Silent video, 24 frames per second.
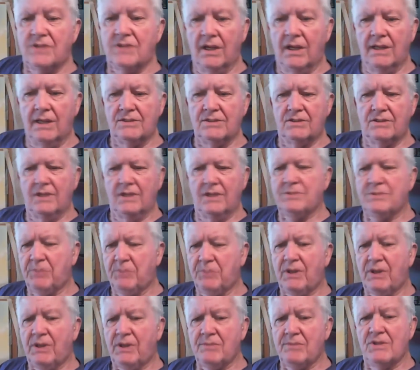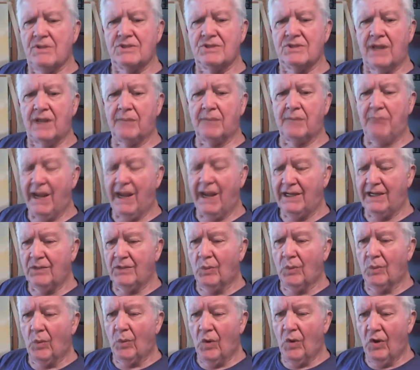it's pretty much like painting a
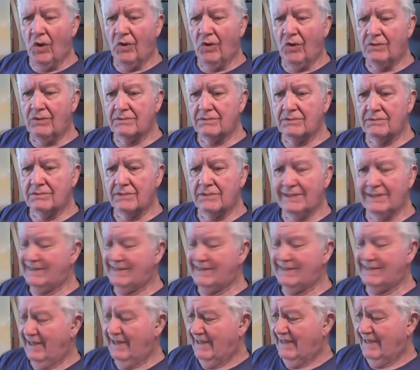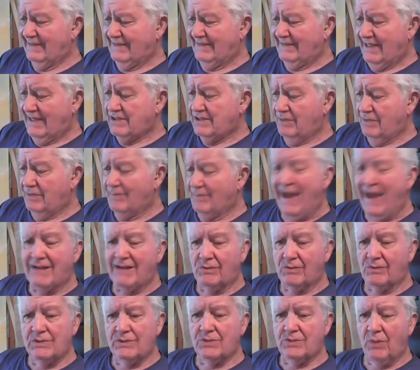wall. It doesn't matter
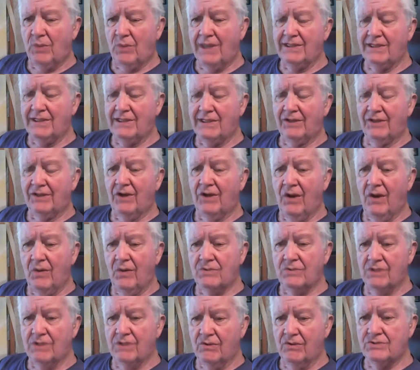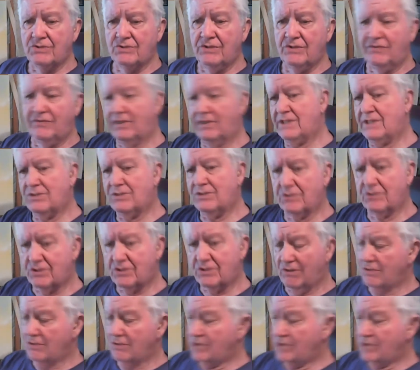which way do you go, as long as you finish with
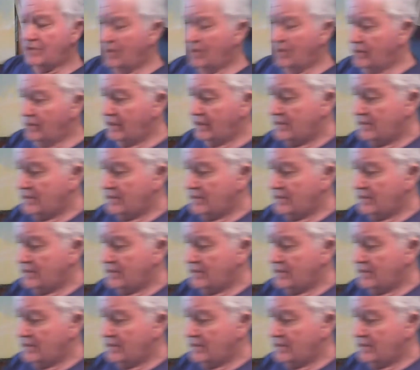strokes going in the